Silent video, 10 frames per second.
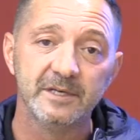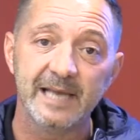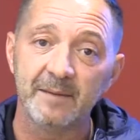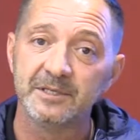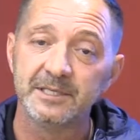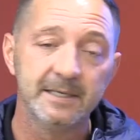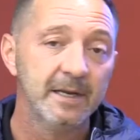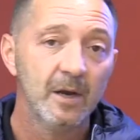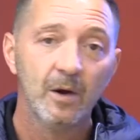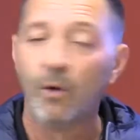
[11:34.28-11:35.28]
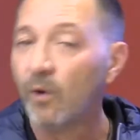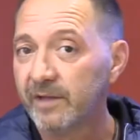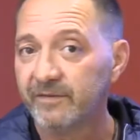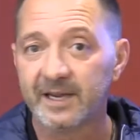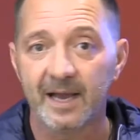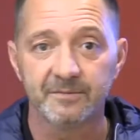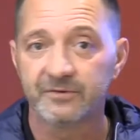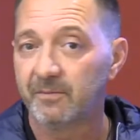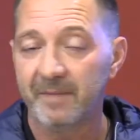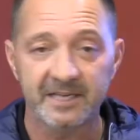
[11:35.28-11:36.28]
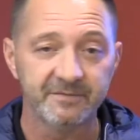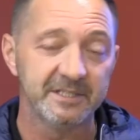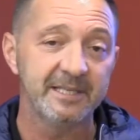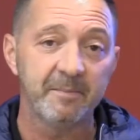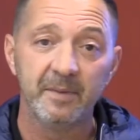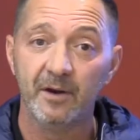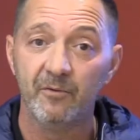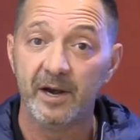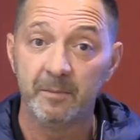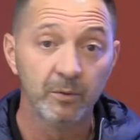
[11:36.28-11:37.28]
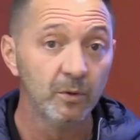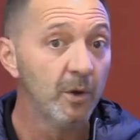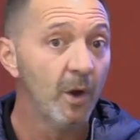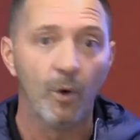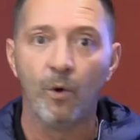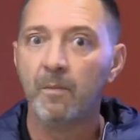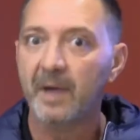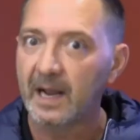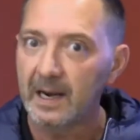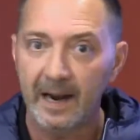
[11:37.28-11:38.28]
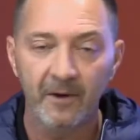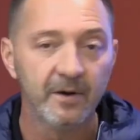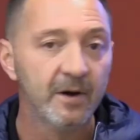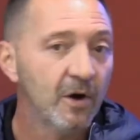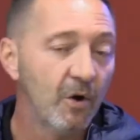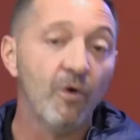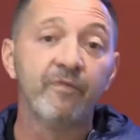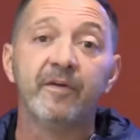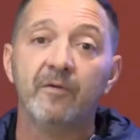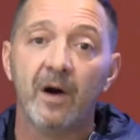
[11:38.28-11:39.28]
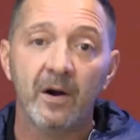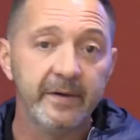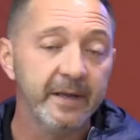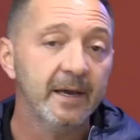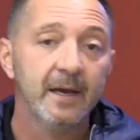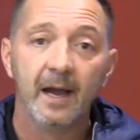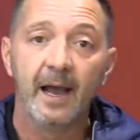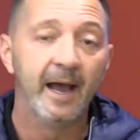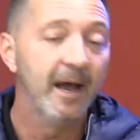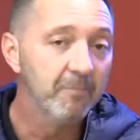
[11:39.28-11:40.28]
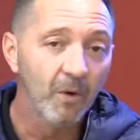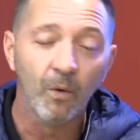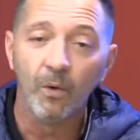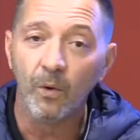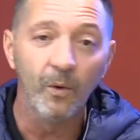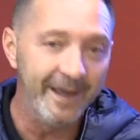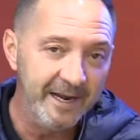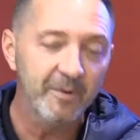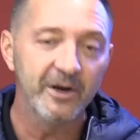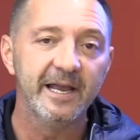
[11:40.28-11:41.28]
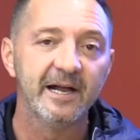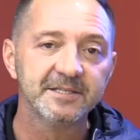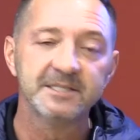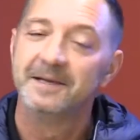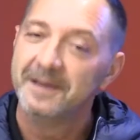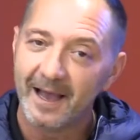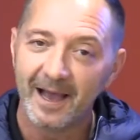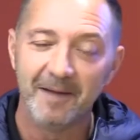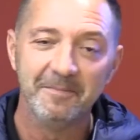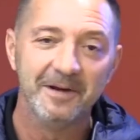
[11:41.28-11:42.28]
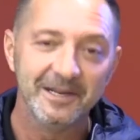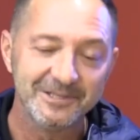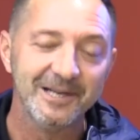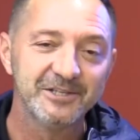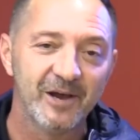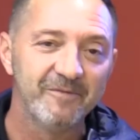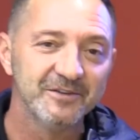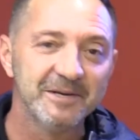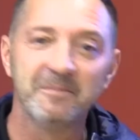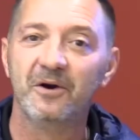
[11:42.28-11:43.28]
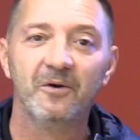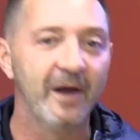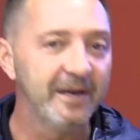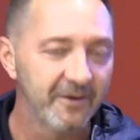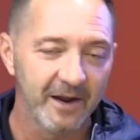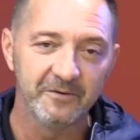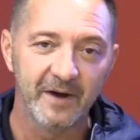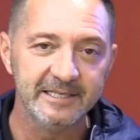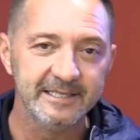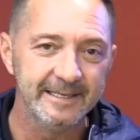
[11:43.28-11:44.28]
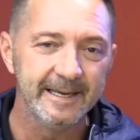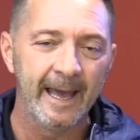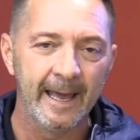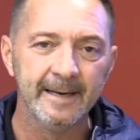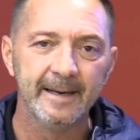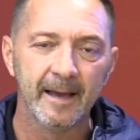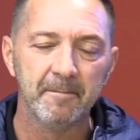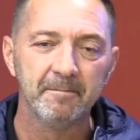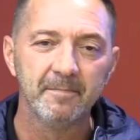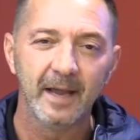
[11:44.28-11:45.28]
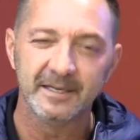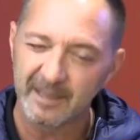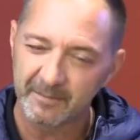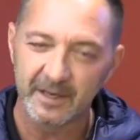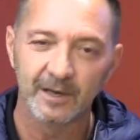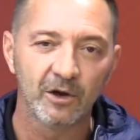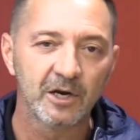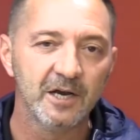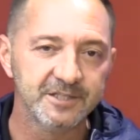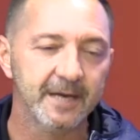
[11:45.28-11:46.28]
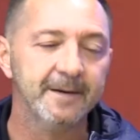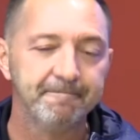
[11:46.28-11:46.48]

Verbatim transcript: Lewis Hamilton, or if it comes from Max Verstappen and Red Bull, or McLaren, or Ferrari, um, or, or, anybody else. Um, let's, let's hope for some great, great racing and, um, and something a lot closer.